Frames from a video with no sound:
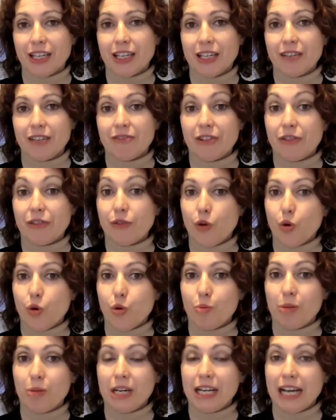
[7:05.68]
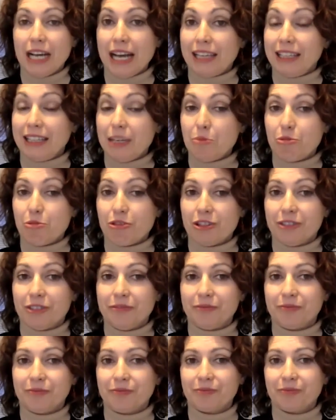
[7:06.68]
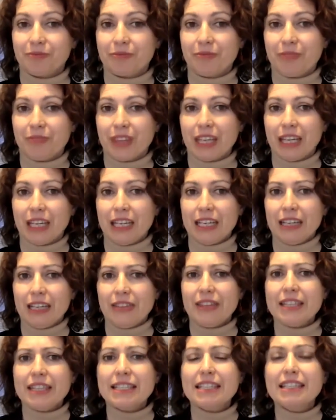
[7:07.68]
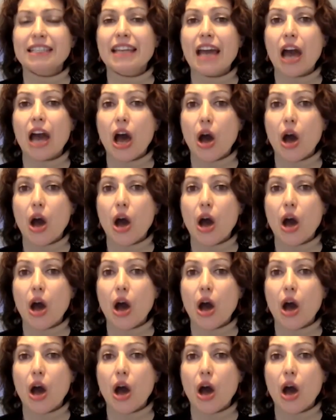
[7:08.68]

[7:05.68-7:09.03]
Reform, and Liberal. This is the